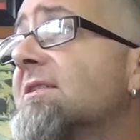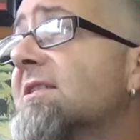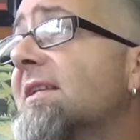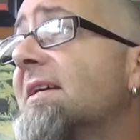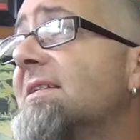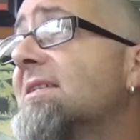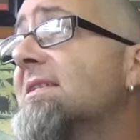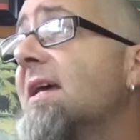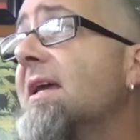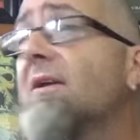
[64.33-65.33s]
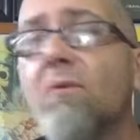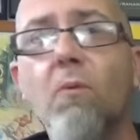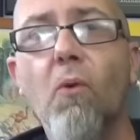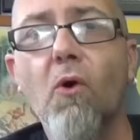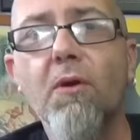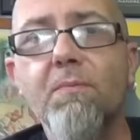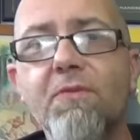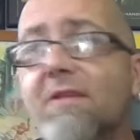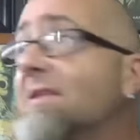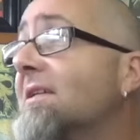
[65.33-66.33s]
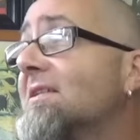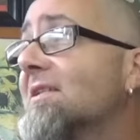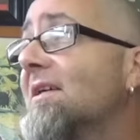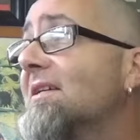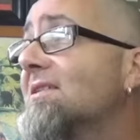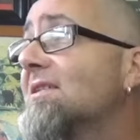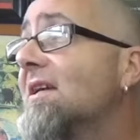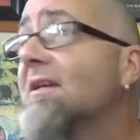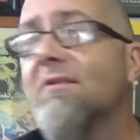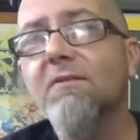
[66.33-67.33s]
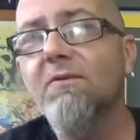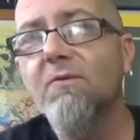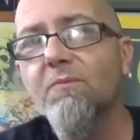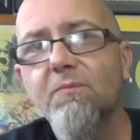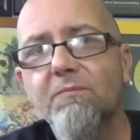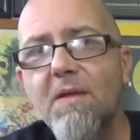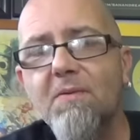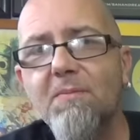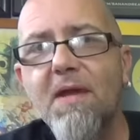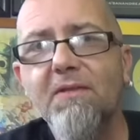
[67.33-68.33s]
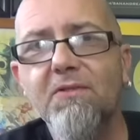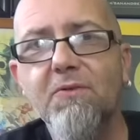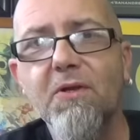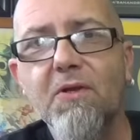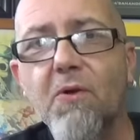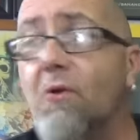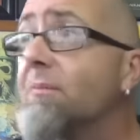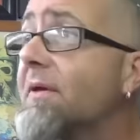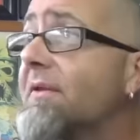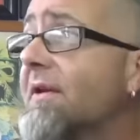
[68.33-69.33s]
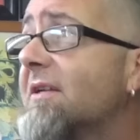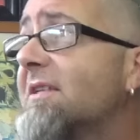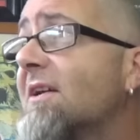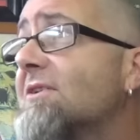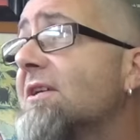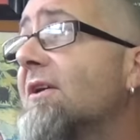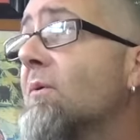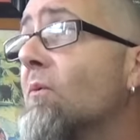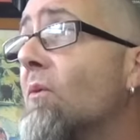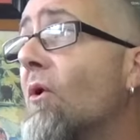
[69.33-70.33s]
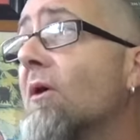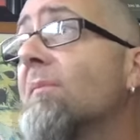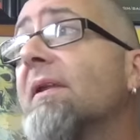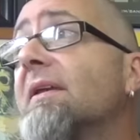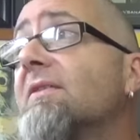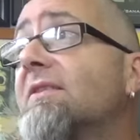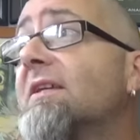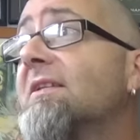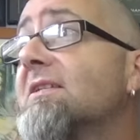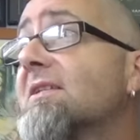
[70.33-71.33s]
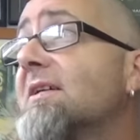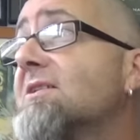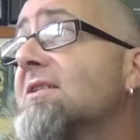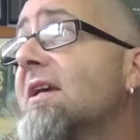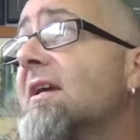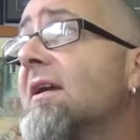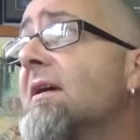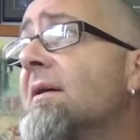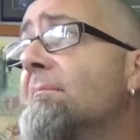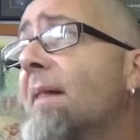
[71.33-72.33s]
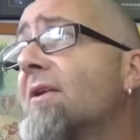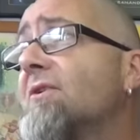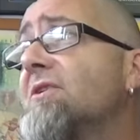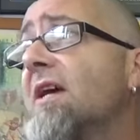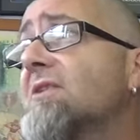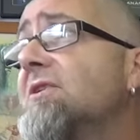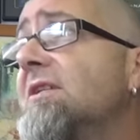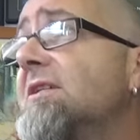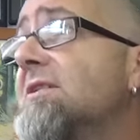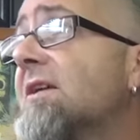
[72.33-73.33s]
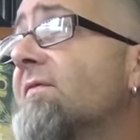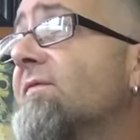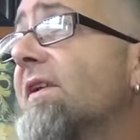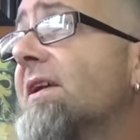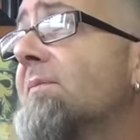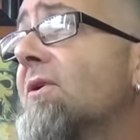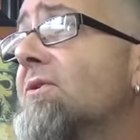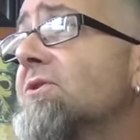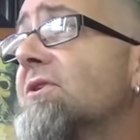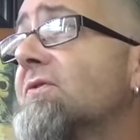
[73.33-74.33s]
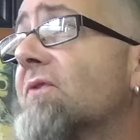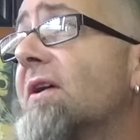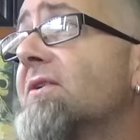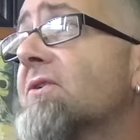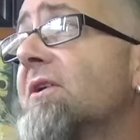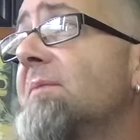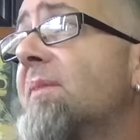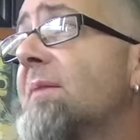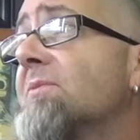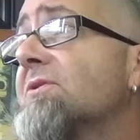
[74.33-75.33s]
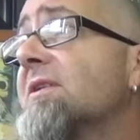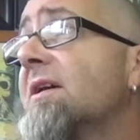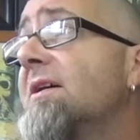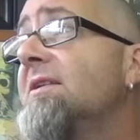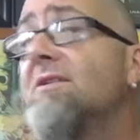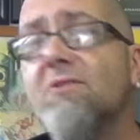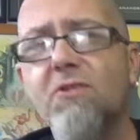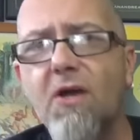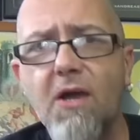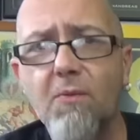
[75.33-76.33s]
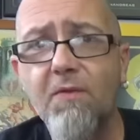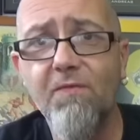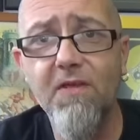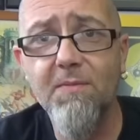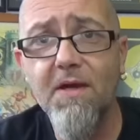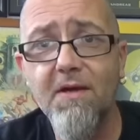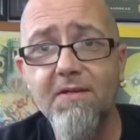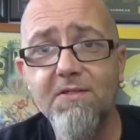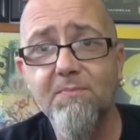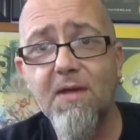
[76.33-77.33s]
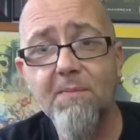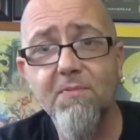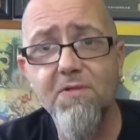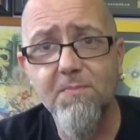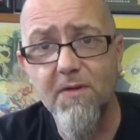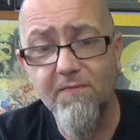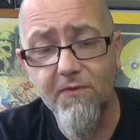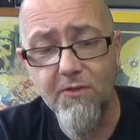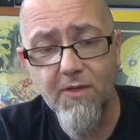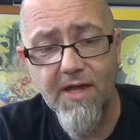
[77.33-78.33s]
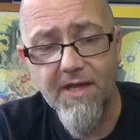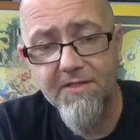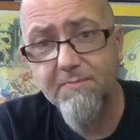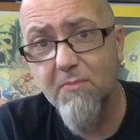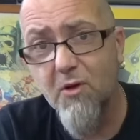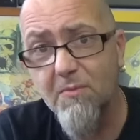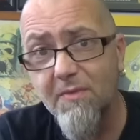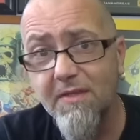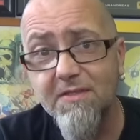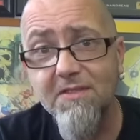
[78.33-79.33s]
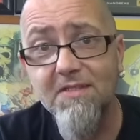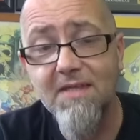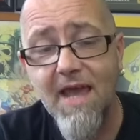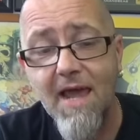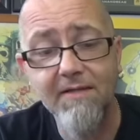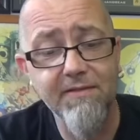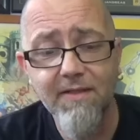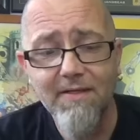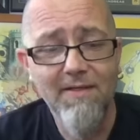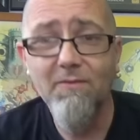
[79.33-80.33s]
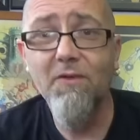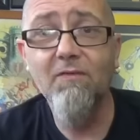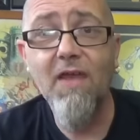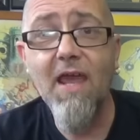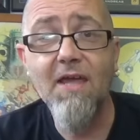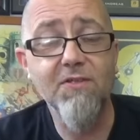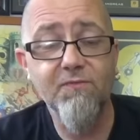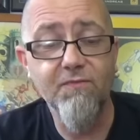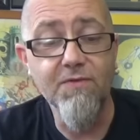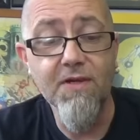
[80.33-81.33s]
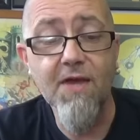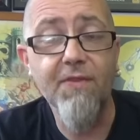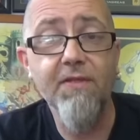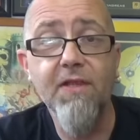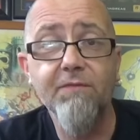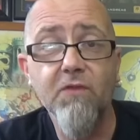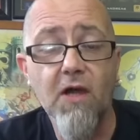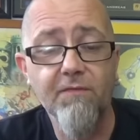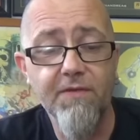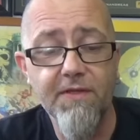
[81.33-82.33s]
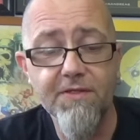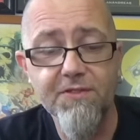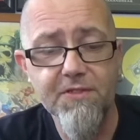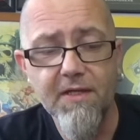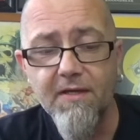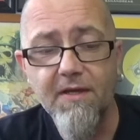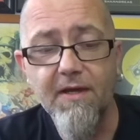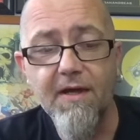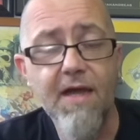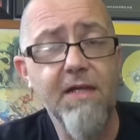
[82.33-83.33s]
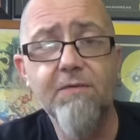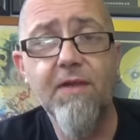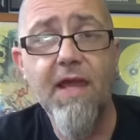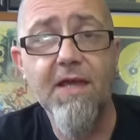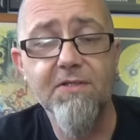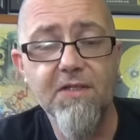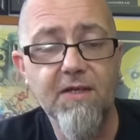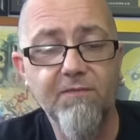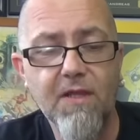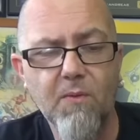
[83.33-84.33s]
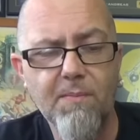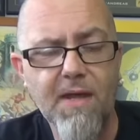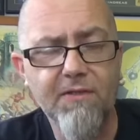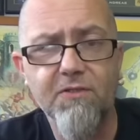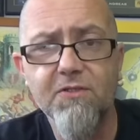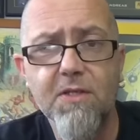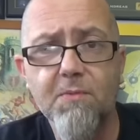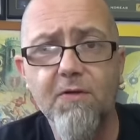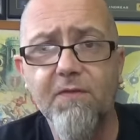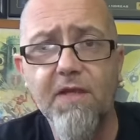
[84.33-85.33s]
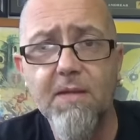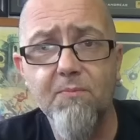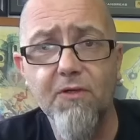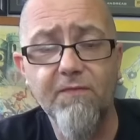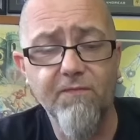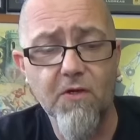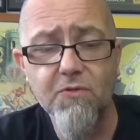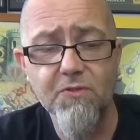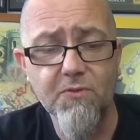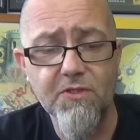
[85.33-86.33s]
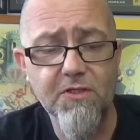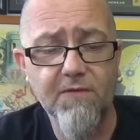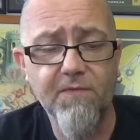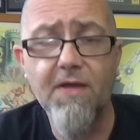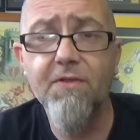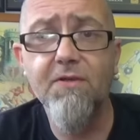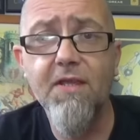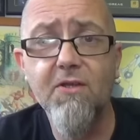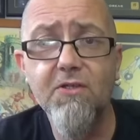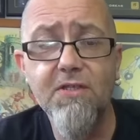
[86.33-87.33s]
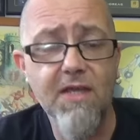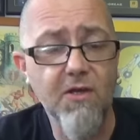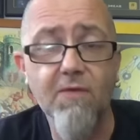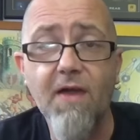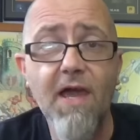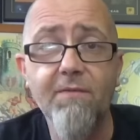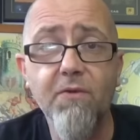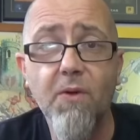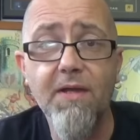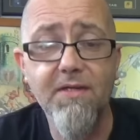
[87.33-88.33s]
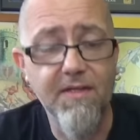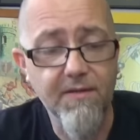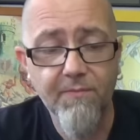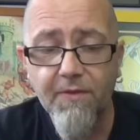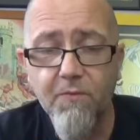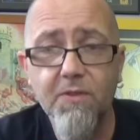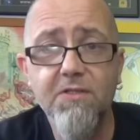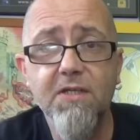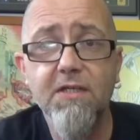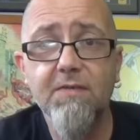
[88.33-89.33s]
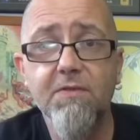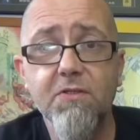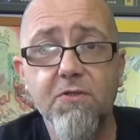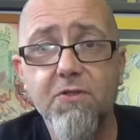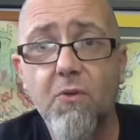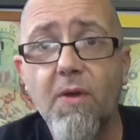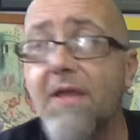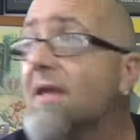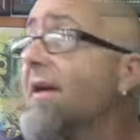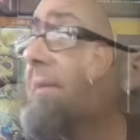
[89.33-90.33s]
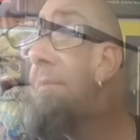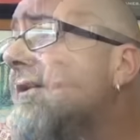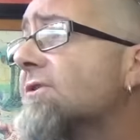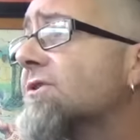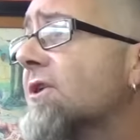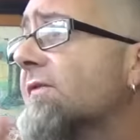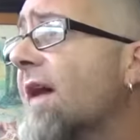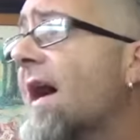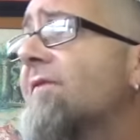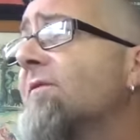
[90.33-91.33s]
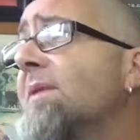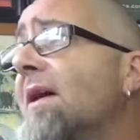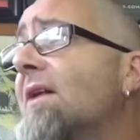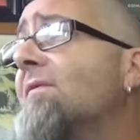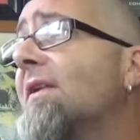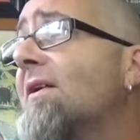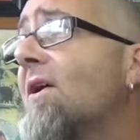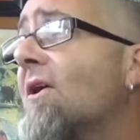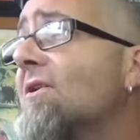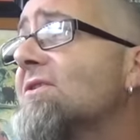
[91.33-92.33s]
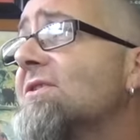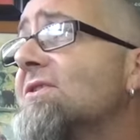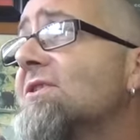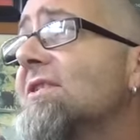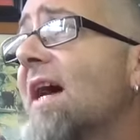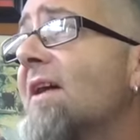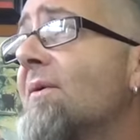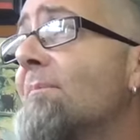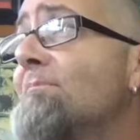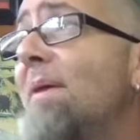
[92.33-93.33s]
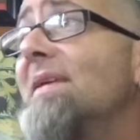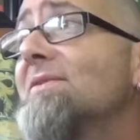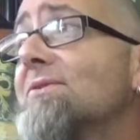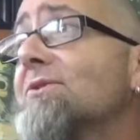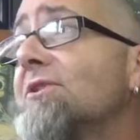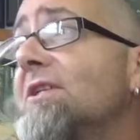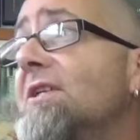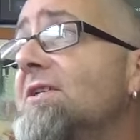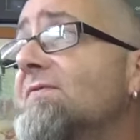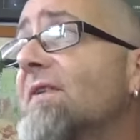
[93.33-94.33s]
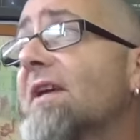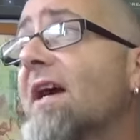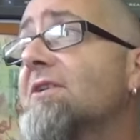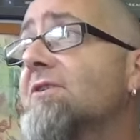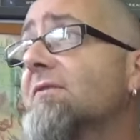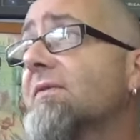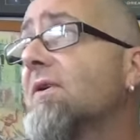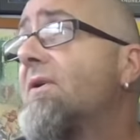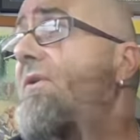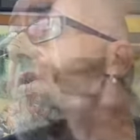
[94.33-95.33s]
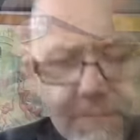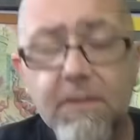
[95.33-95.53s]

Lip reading: sliced steak, warm thinly sliced steak. Maybe they're back there doing it cold, but they're going to tell us here, warmly thinly sliced steak, Monterey Jack cheese, flame-roasted red and green peppers and onions. You know how we feel about onions and peppers, but for you guys, boom, this is intact. We haven't asked nothing left off of this. I didn't even ask if they went back there and assembled or if it came pre-frozen with the stuff on there and they could take it off. I have no idea. We just said give it to us the way it comes. Served hot from the oven on artisan-style basil cheese focaccia roll.